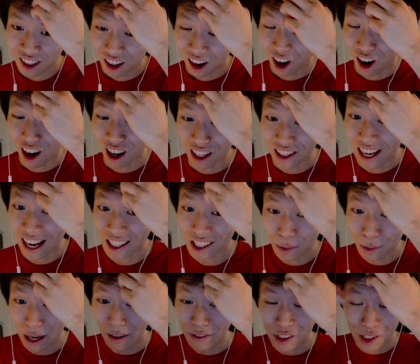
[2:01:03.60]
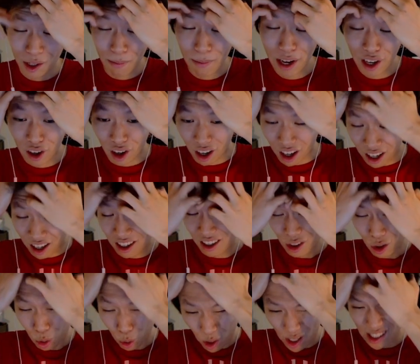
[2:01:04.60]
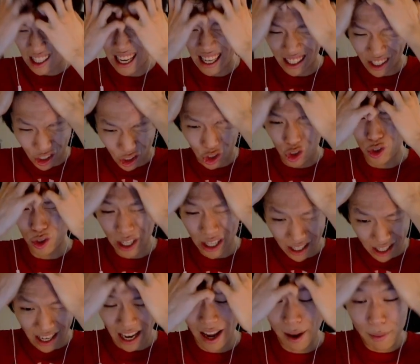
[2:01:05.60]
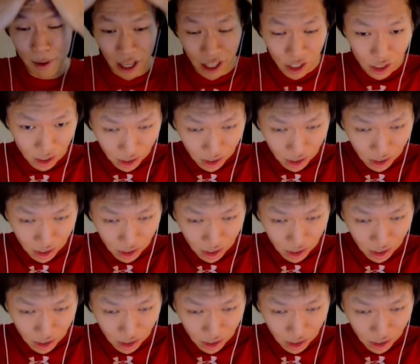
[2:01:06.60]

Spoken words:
All right, next we have Samira, who is a street demon